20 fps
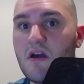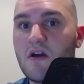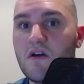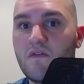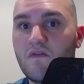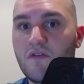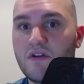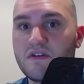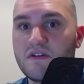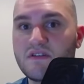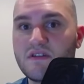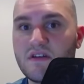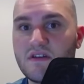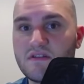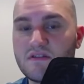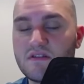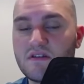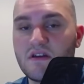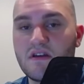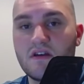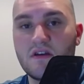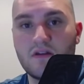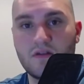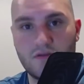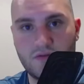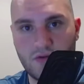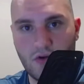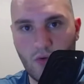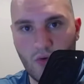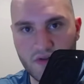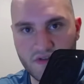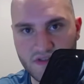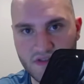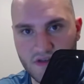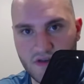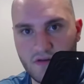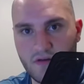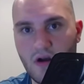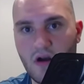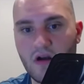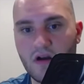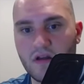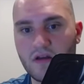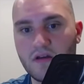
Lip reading: versus tone 1 Synchraric.